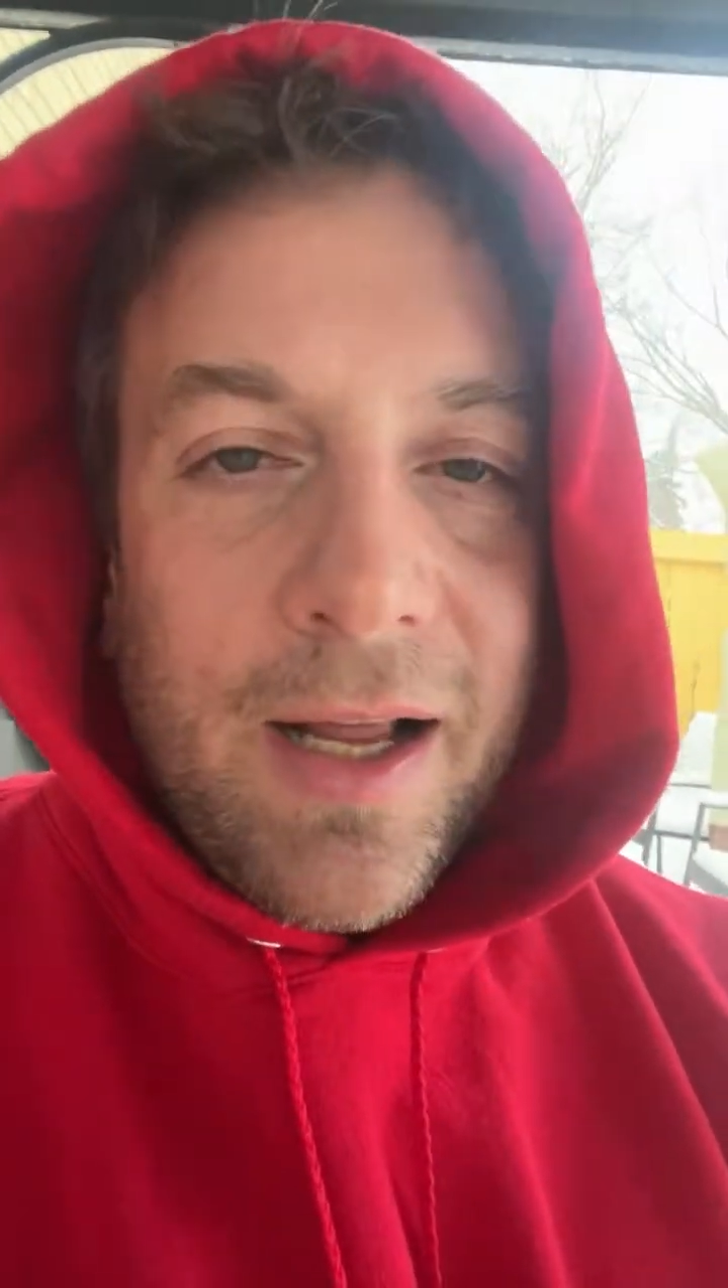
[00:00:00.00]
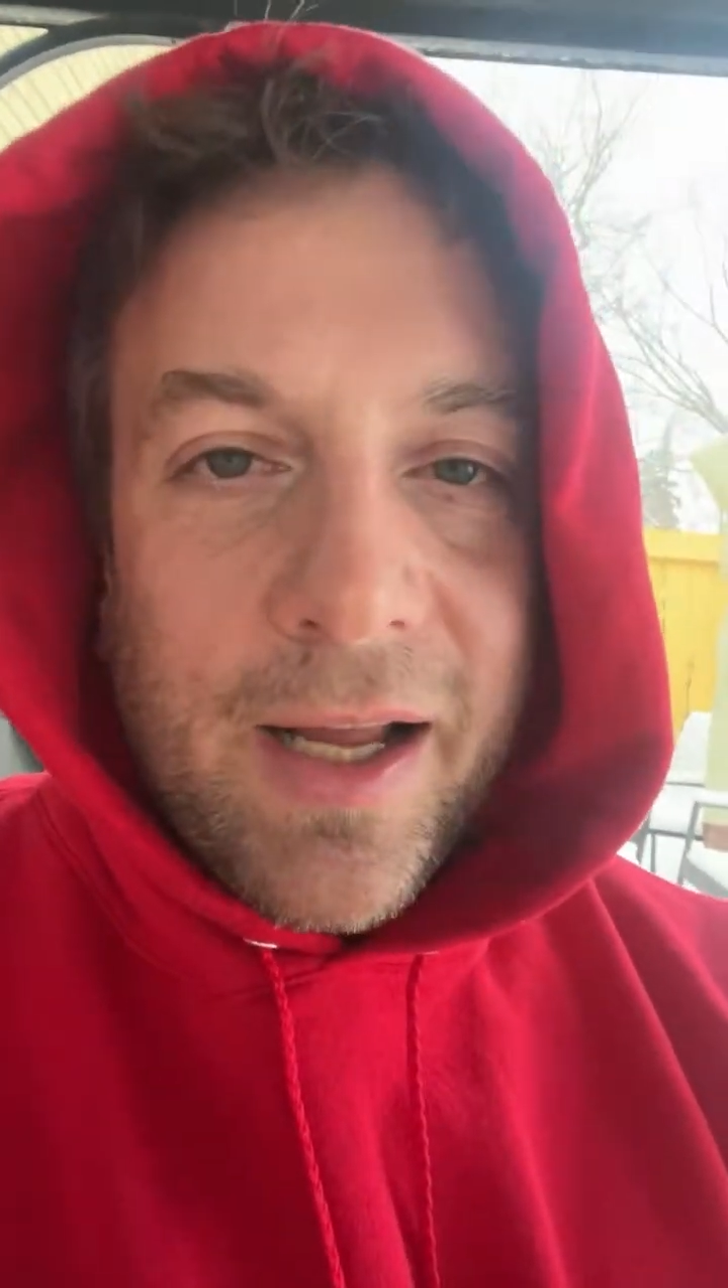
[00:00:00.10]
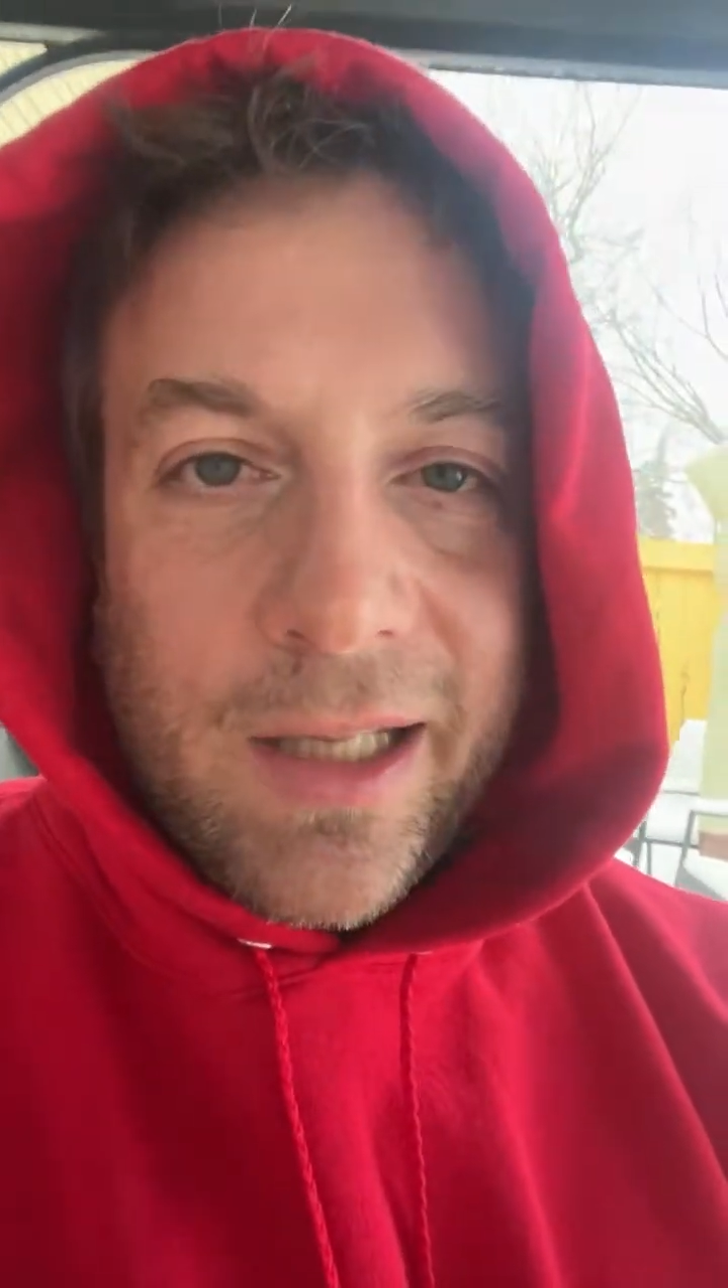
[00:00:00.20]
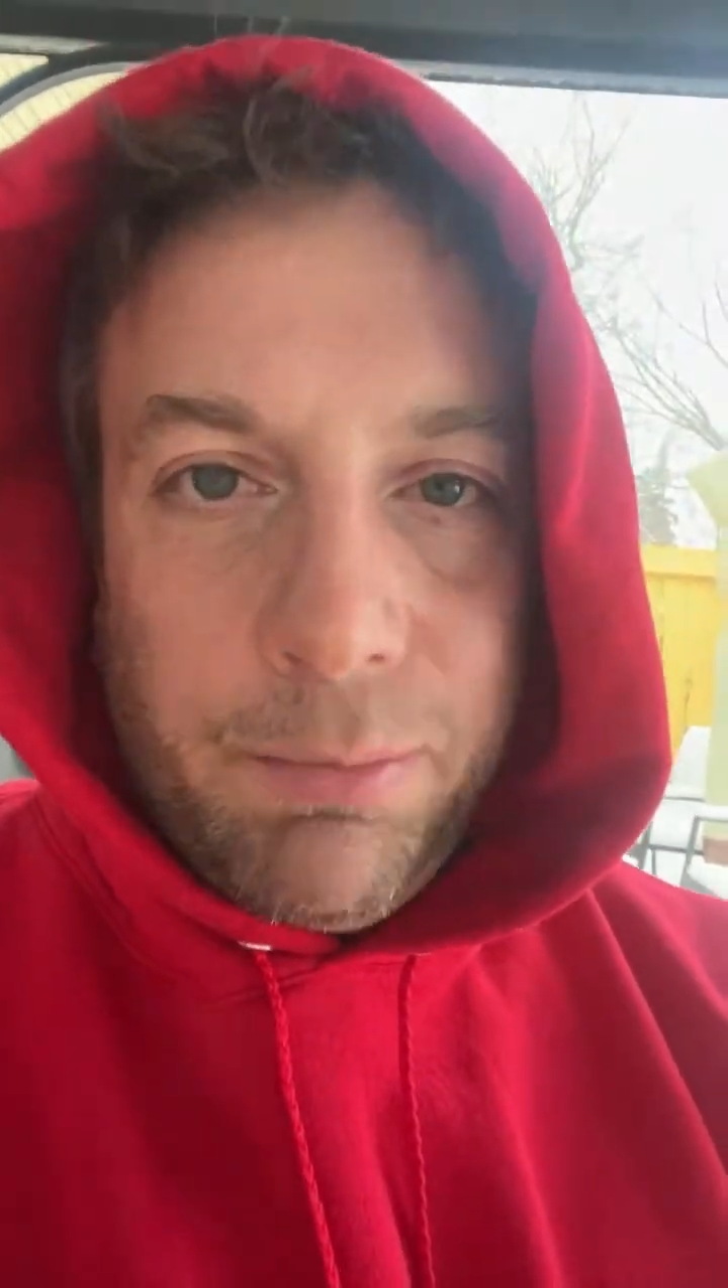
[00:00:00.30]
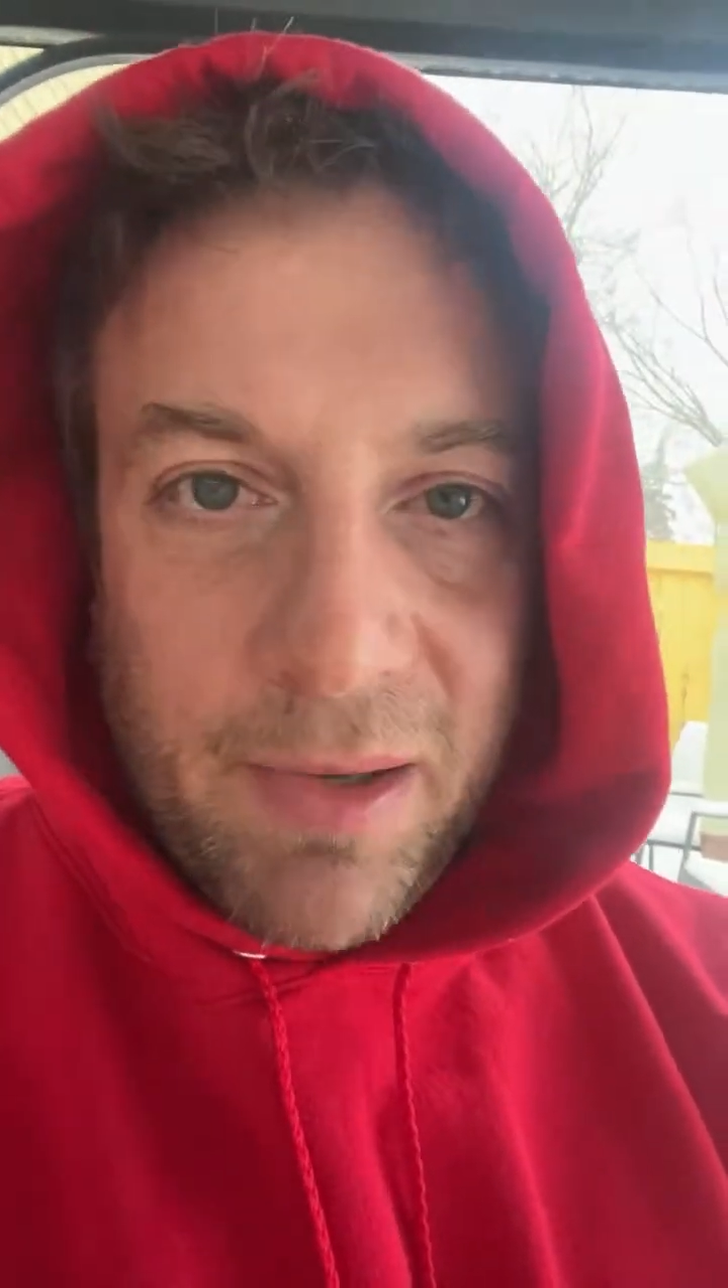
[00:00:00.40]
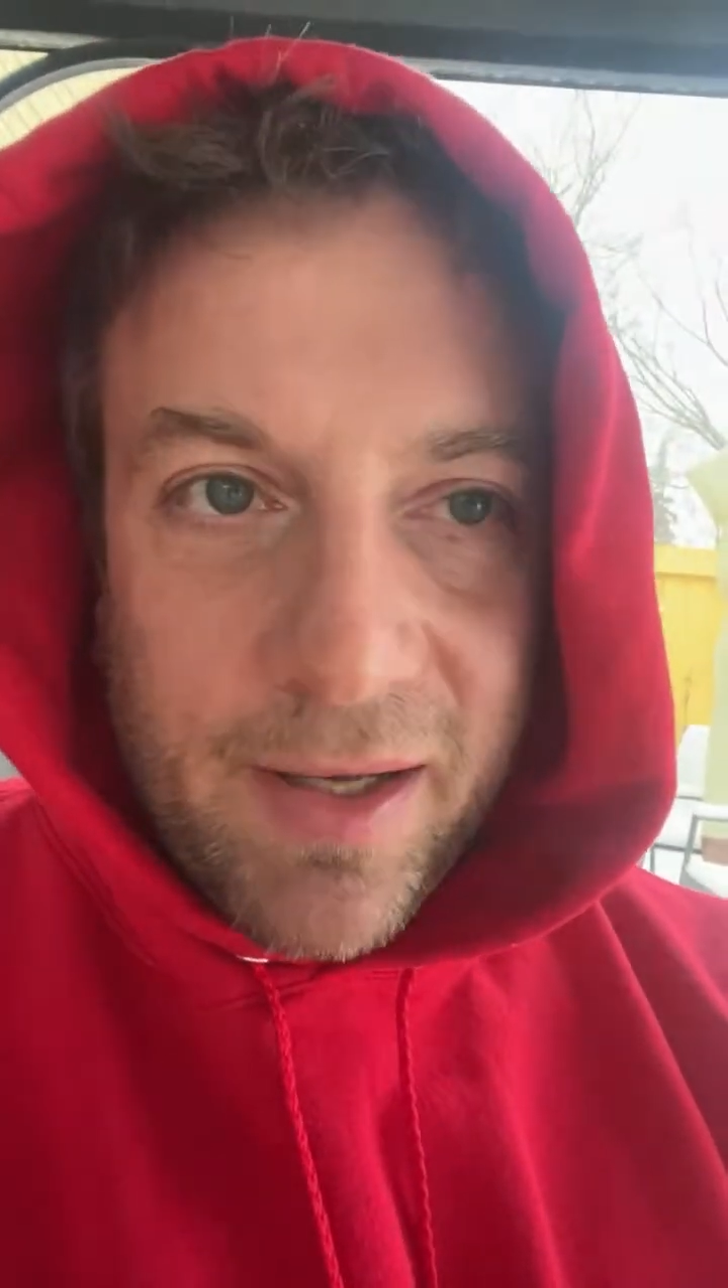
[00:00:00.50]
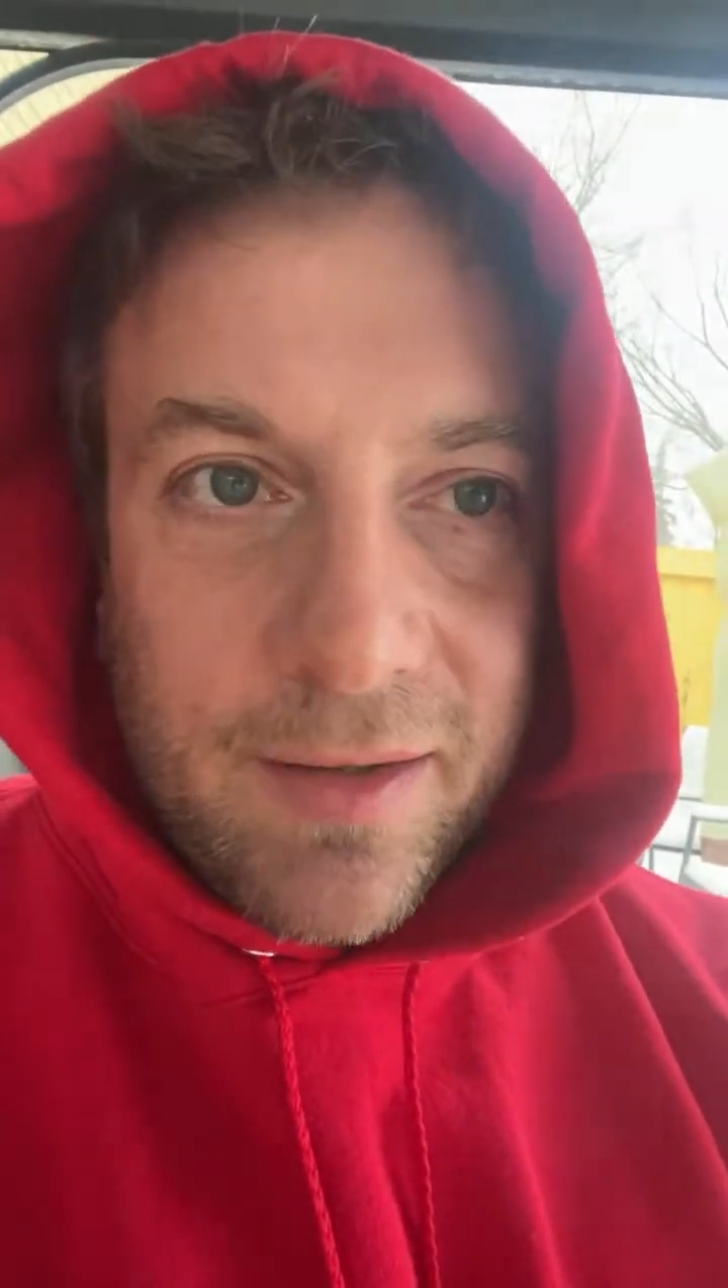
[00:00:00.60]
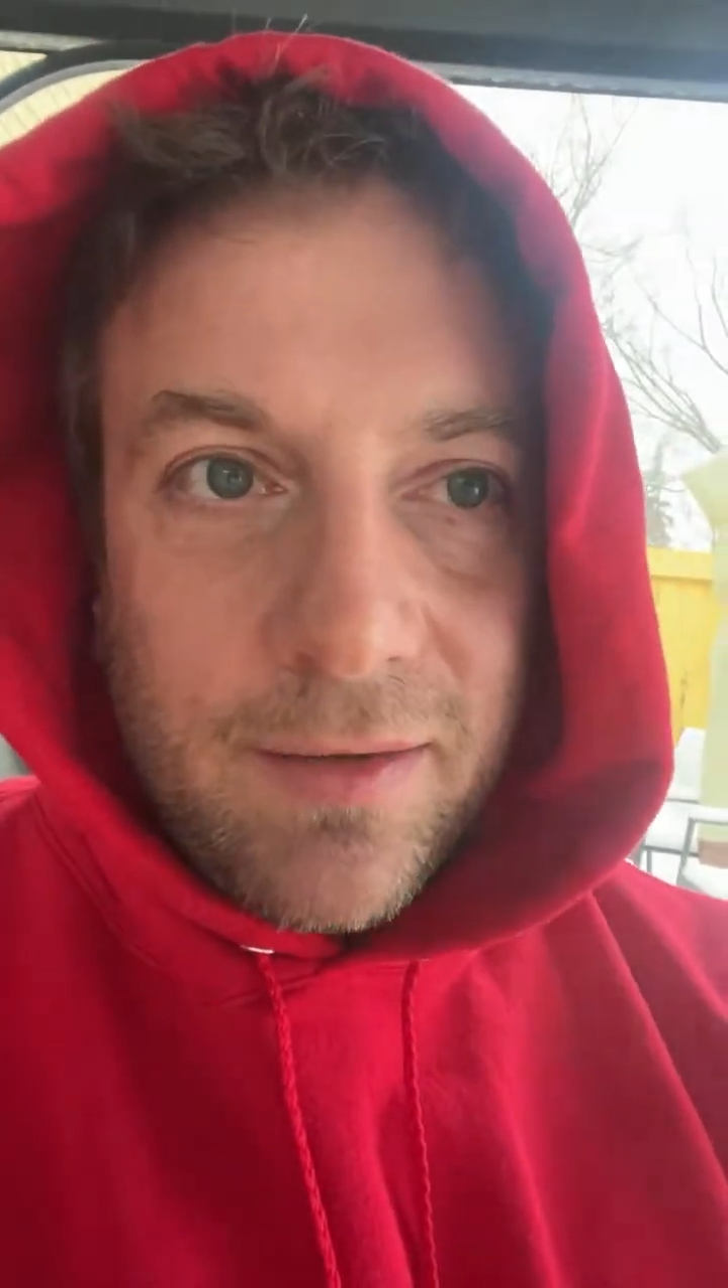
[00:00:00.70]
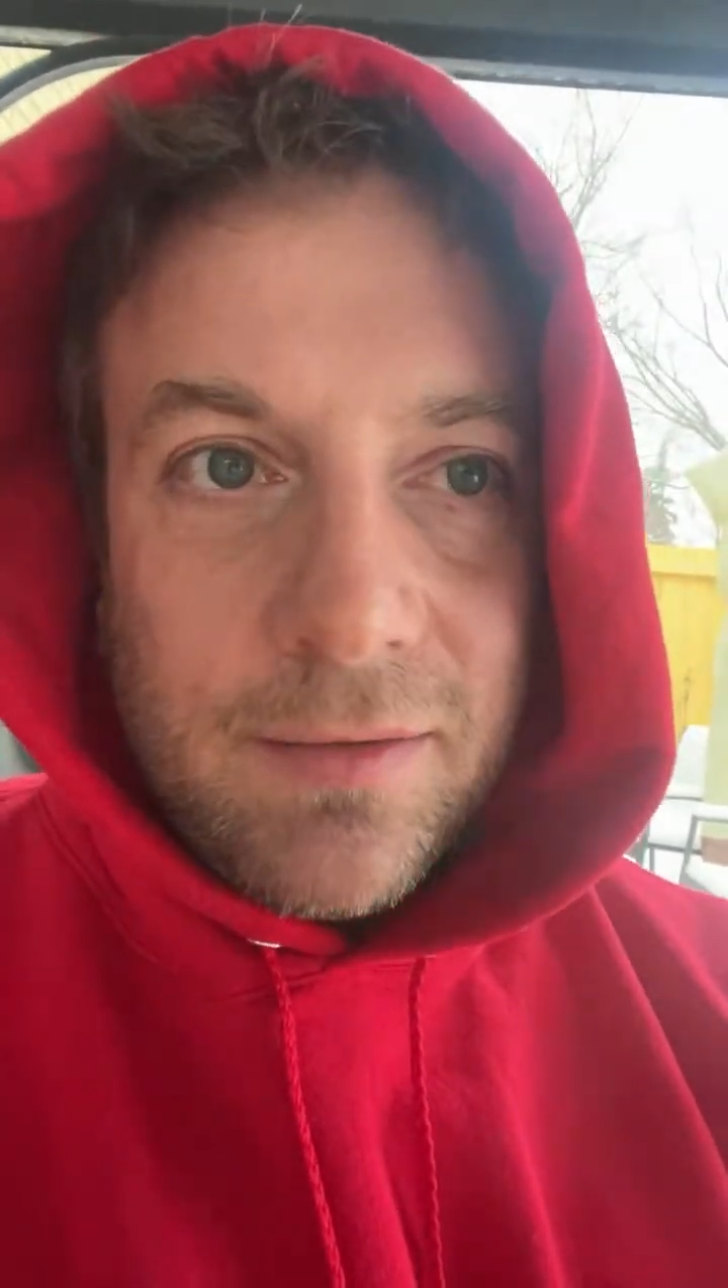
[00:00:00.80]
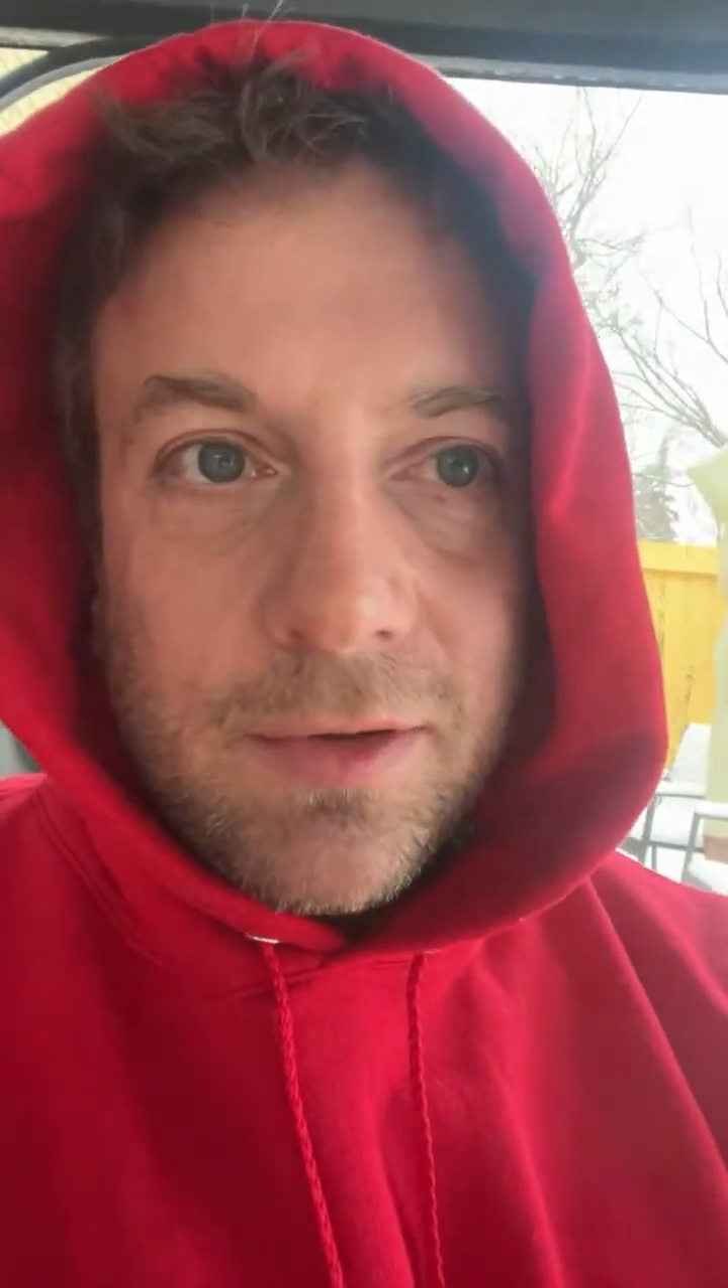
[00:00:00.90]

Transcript: it's been